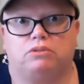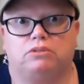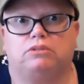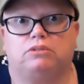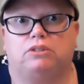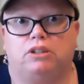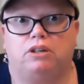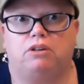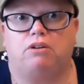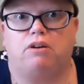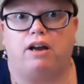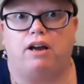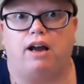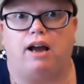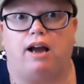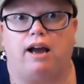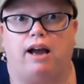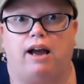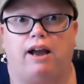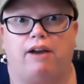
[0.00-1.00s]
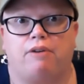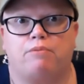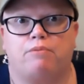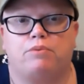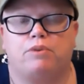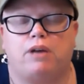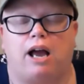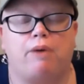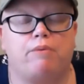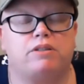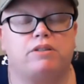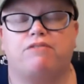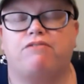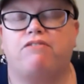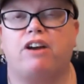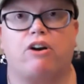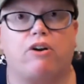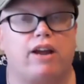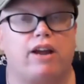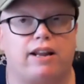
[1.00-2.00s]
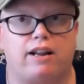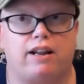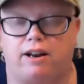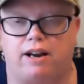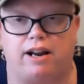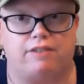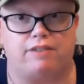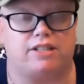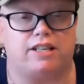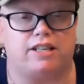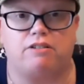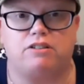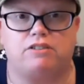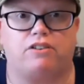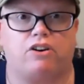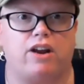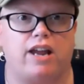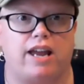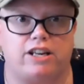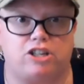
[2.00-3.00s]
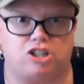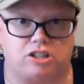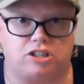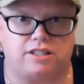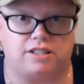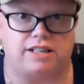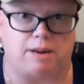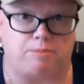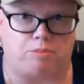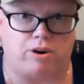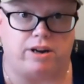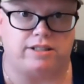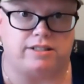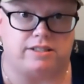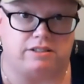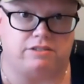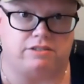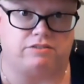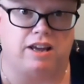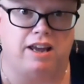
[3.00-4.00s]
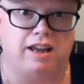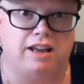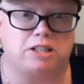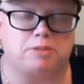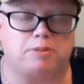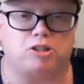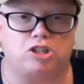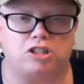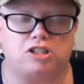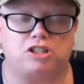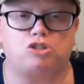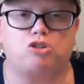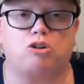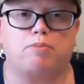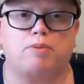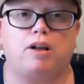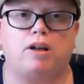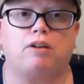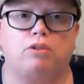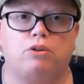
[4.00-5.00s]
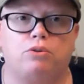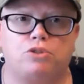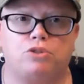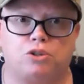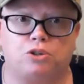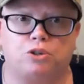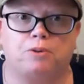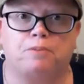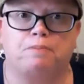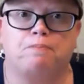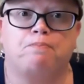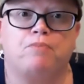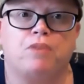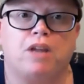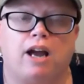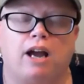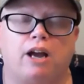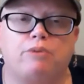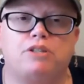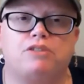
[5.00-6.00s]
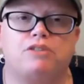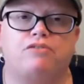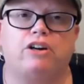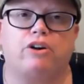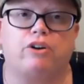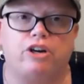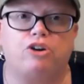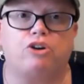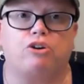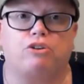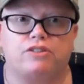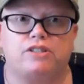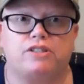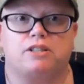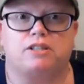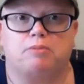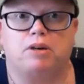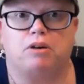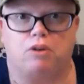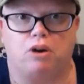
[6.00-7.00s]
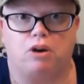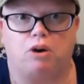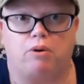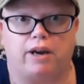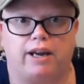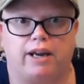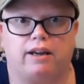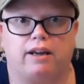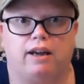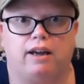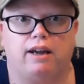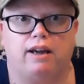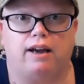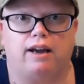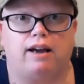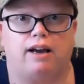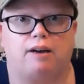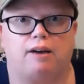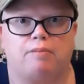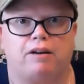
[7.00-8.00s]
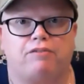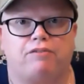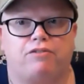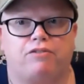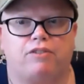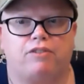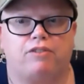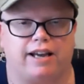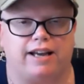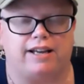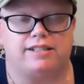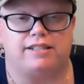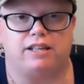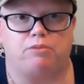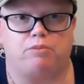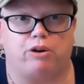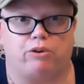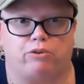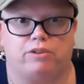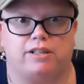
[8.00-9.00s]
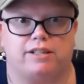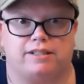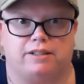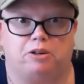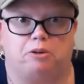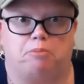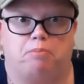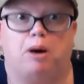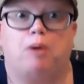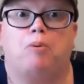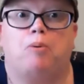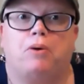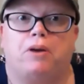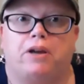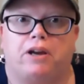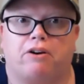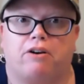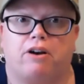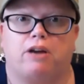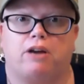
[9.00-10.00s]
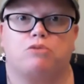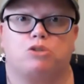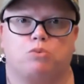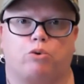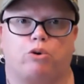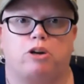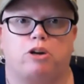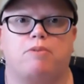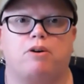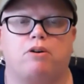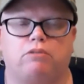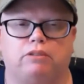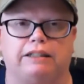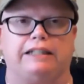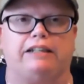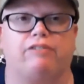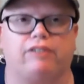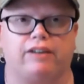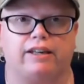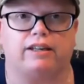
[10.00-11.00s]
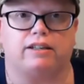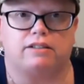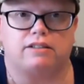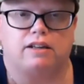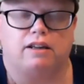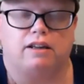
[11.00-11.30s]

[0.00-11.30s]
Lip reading: you know, I was very anxious and apprehensive, especially as the trip got closer. I was very nervous about going. Like I said, we were in this little bubble here, and I was worried about leaving it.